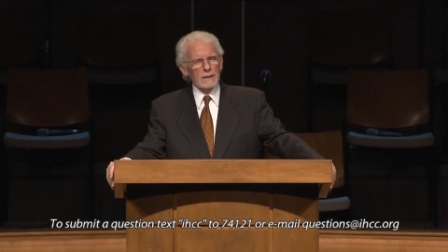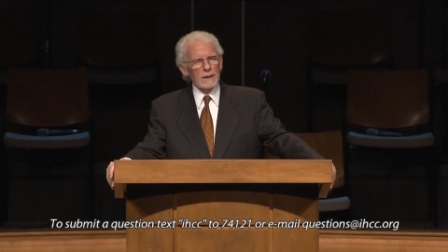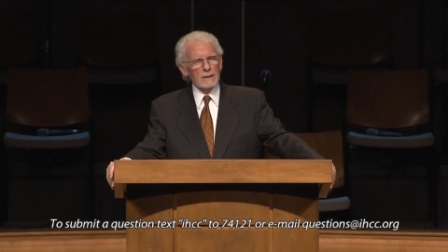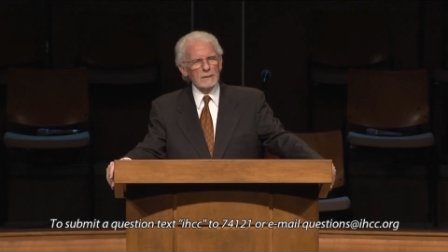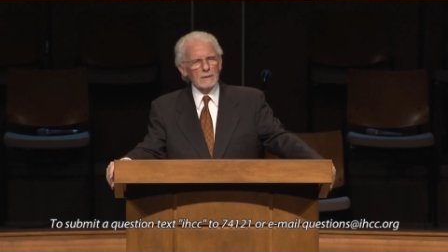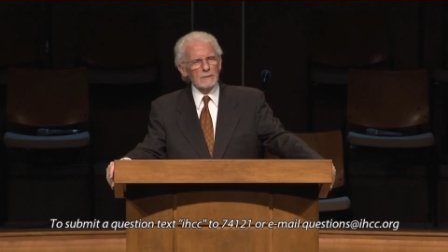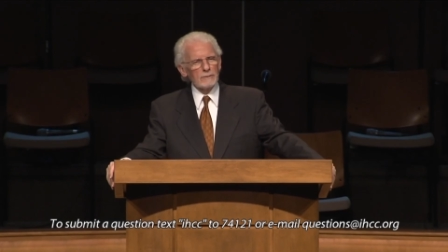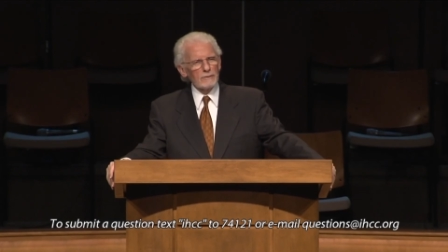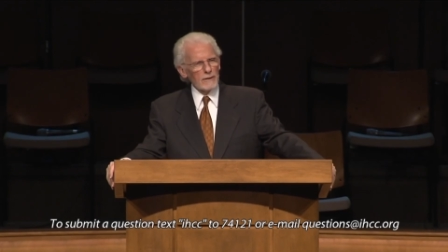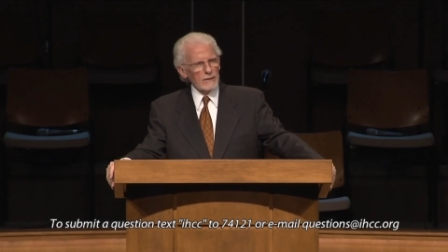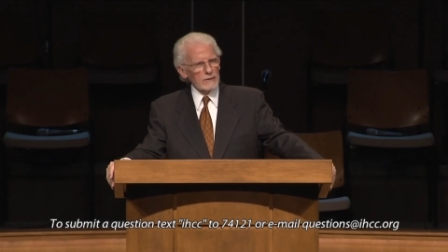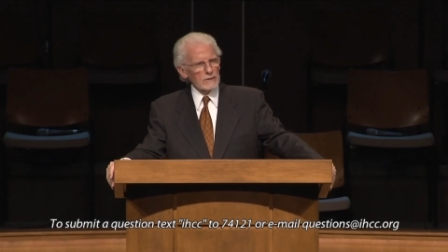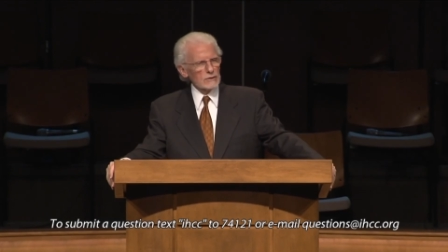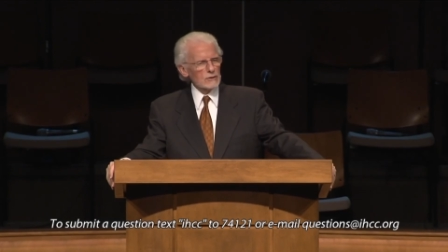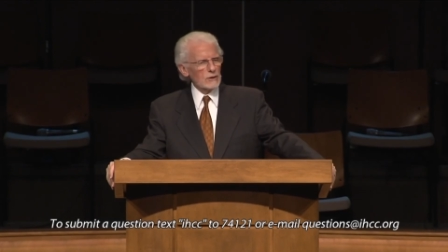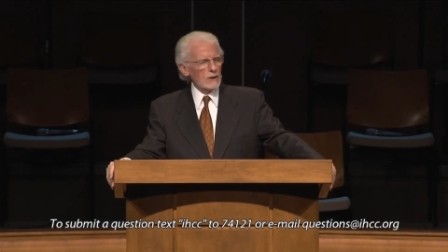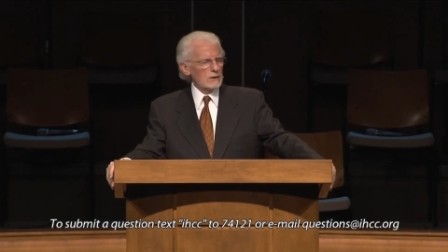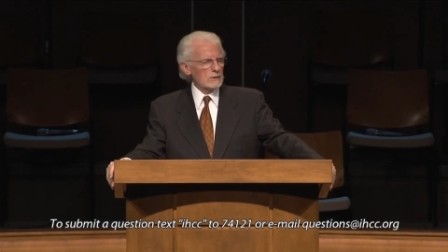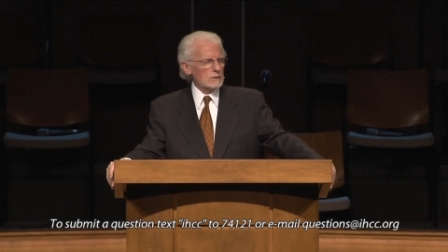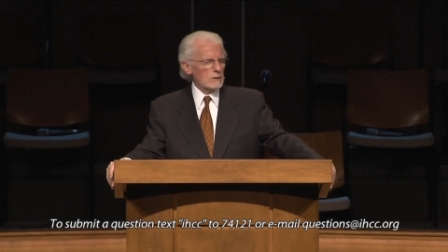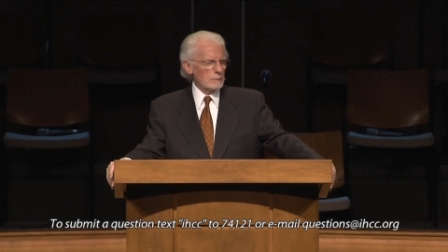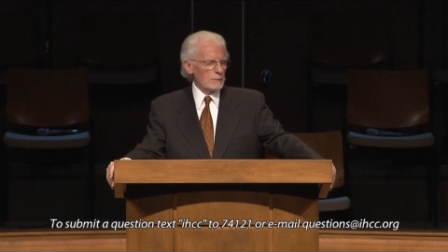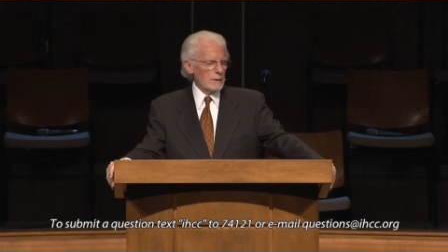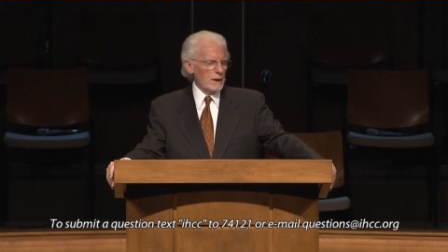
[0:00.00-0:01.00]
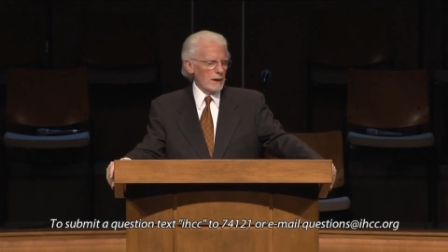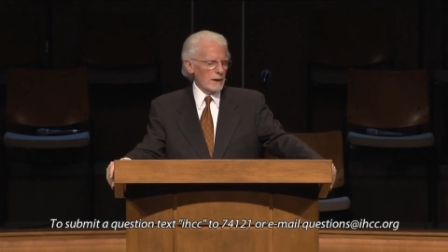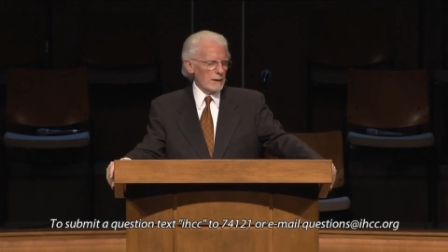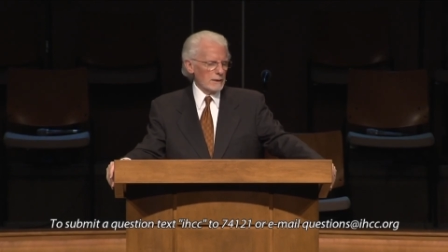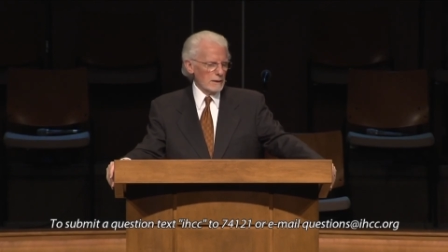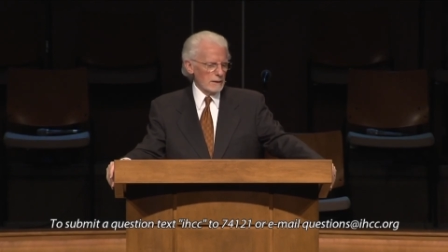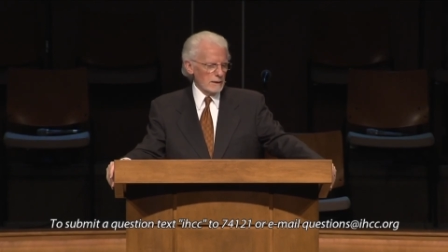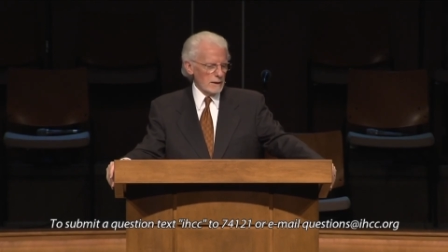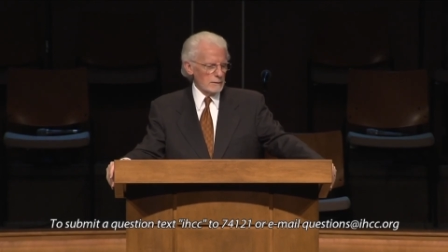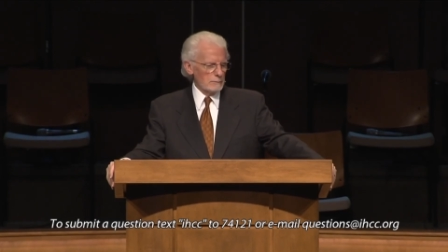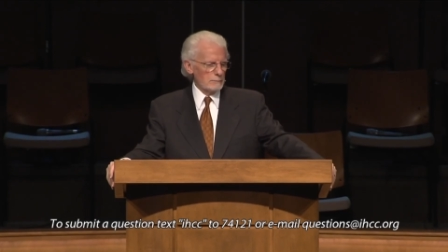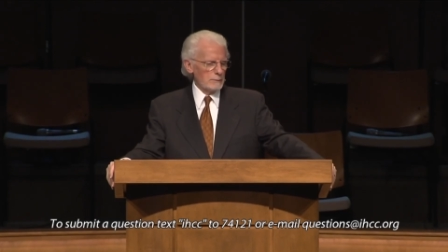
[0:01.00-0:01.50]
Then the fish ate the
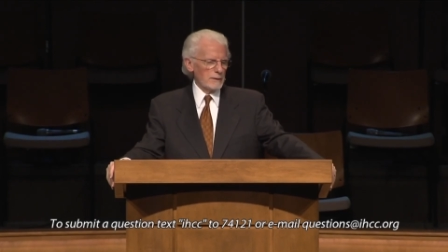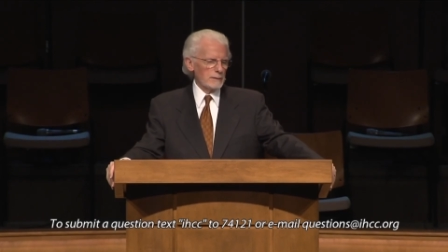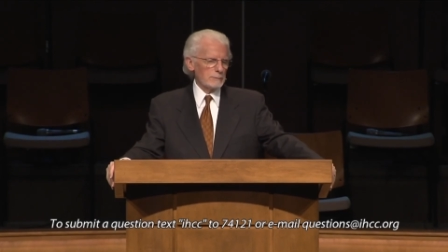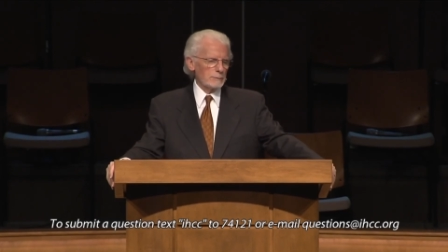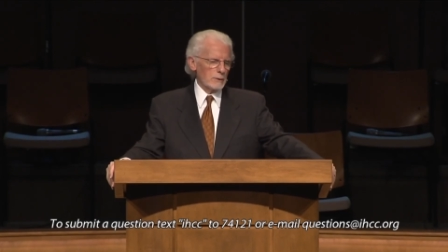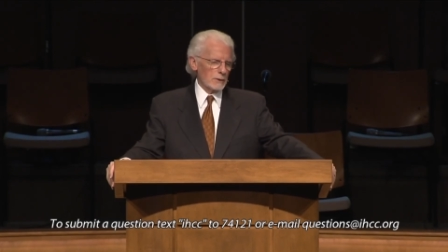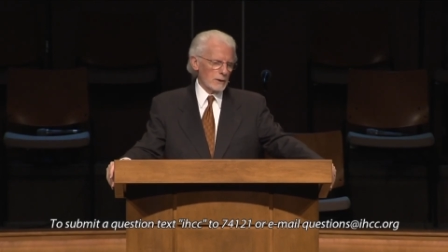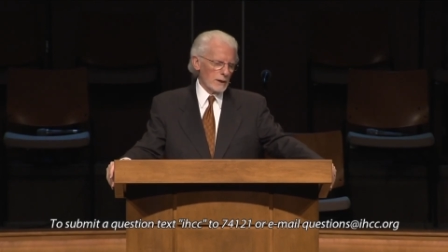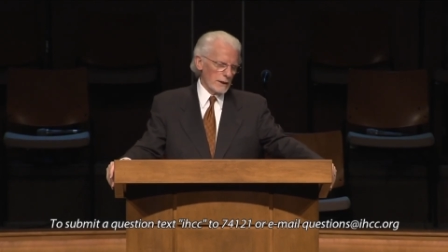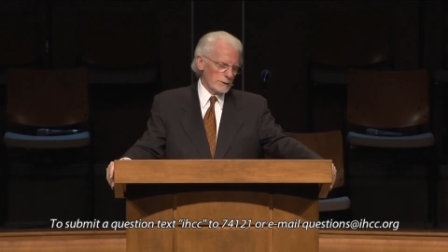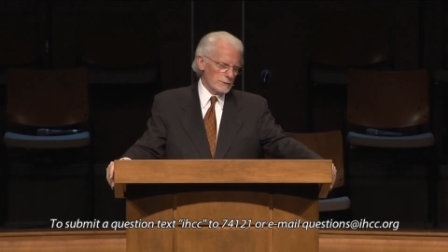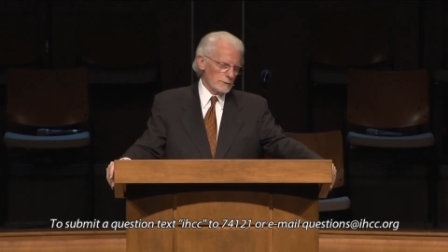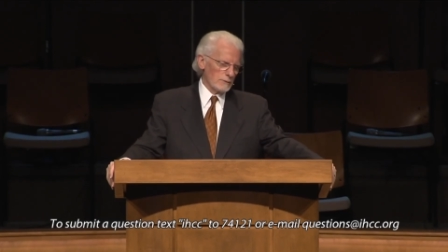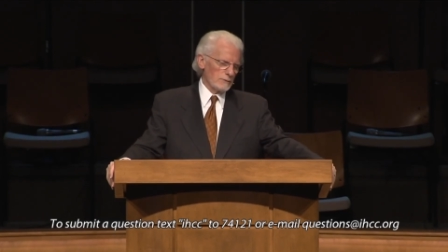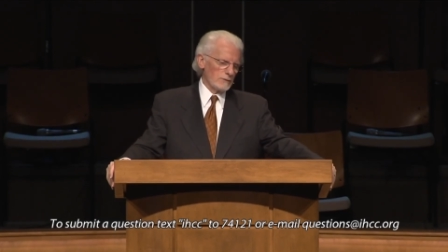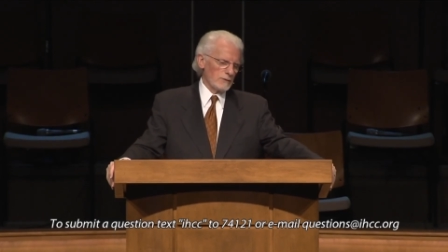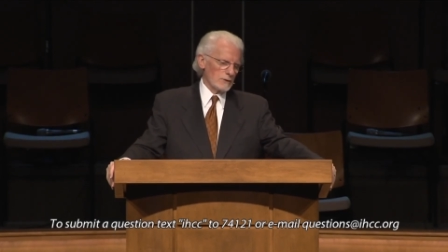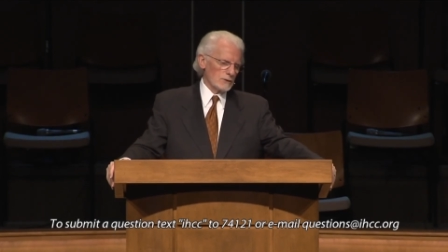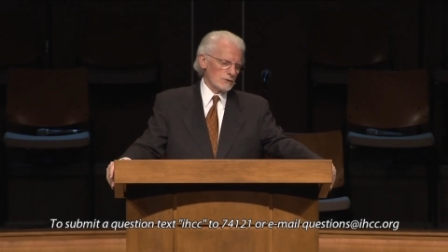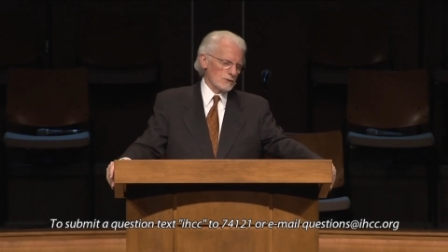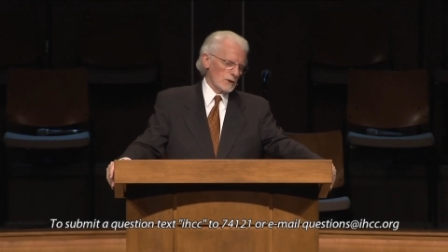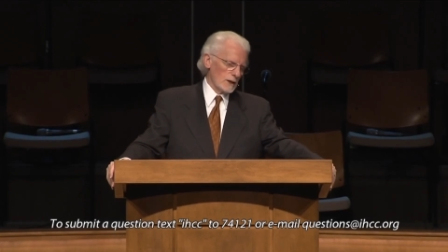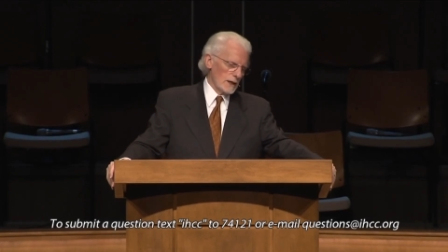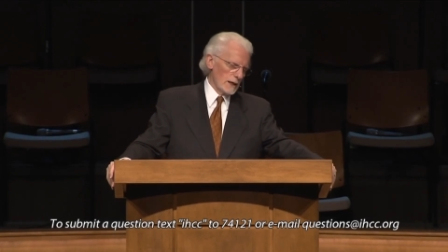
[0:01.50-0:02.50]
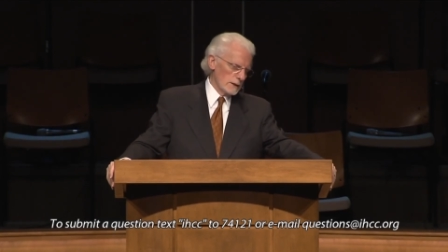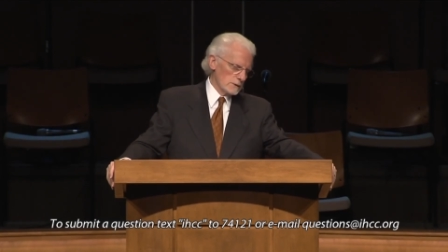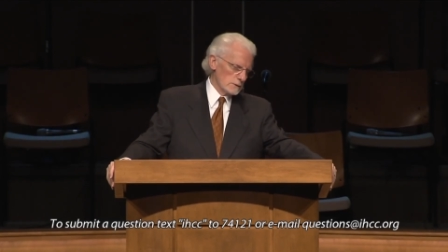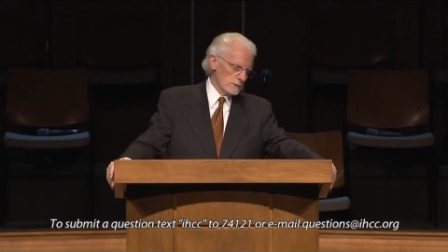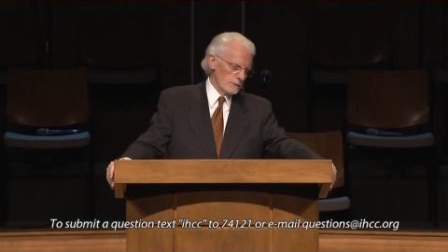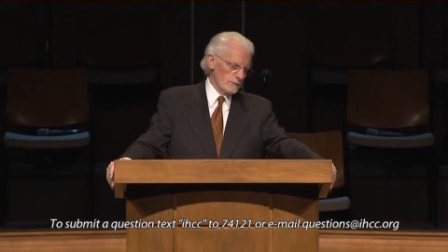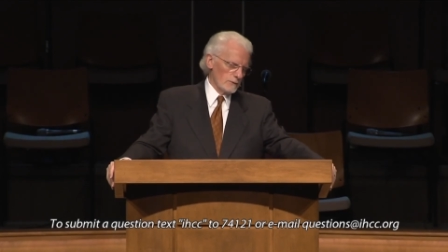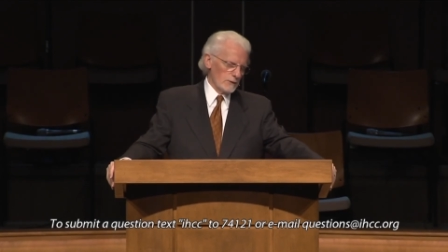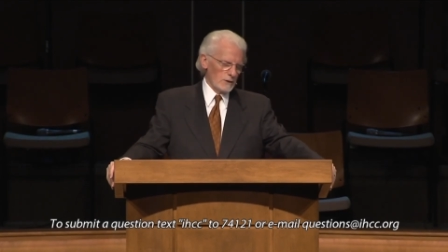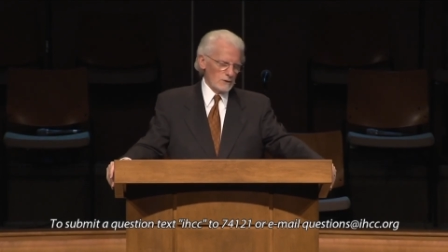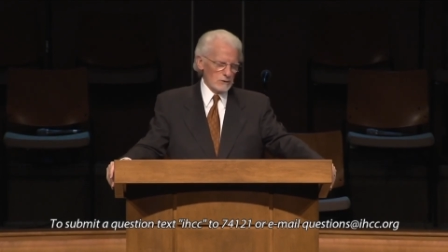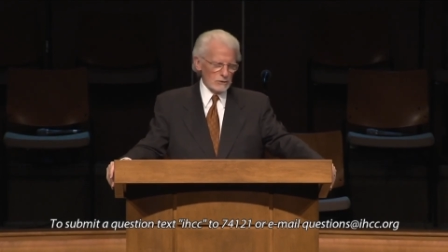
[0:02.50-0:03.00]
body. Then people caught the fish and ate
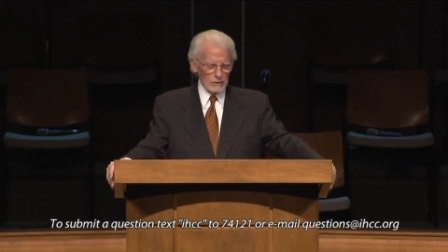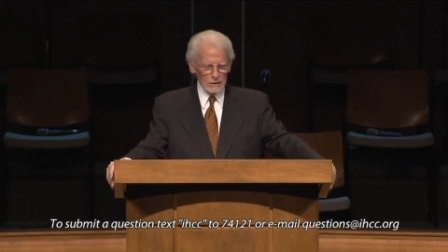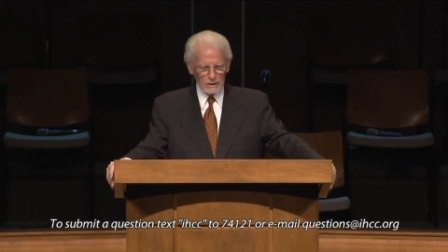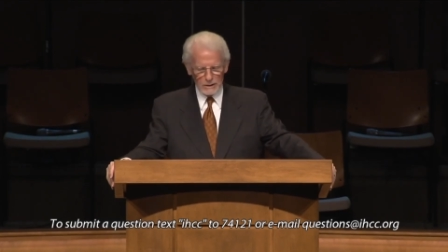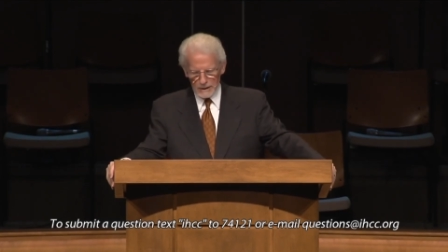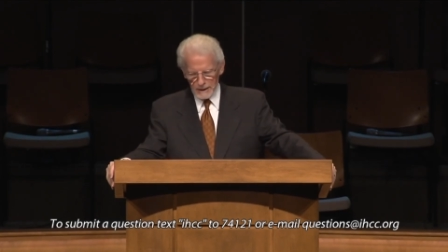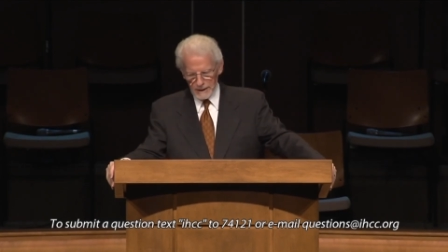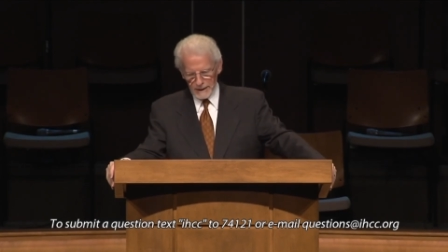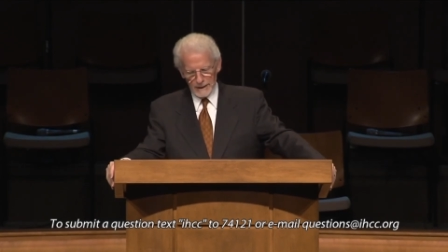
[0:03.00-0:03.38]
the fish.